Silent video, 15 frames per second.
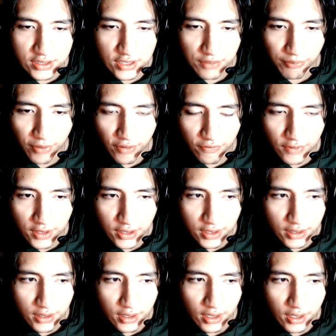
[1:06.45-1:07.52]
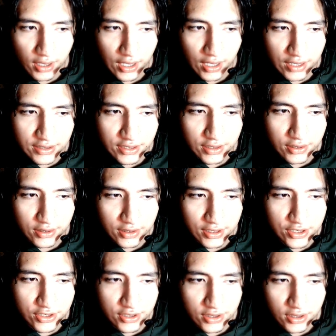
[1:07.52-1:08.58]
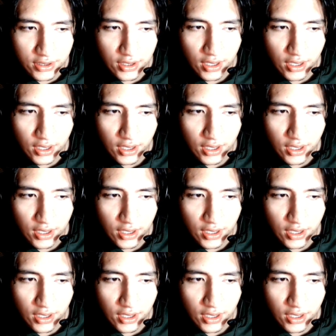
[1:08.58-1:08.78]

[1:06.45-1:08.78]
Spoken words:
a perfectly elastic collision